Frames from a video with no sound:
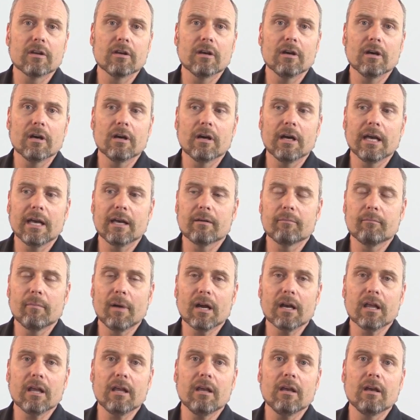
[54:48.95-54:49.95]
and
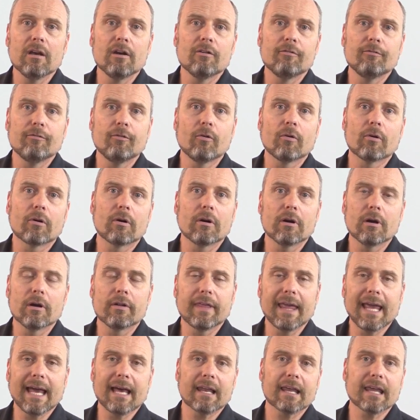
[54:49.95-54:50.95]
money for
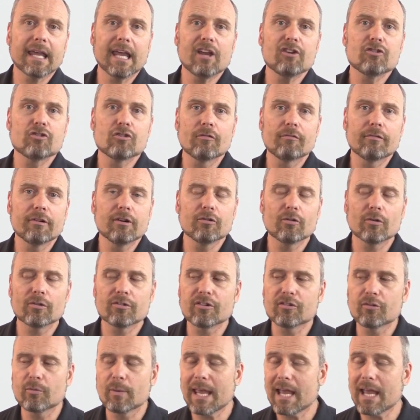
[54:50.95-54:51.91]
the allocation of resources.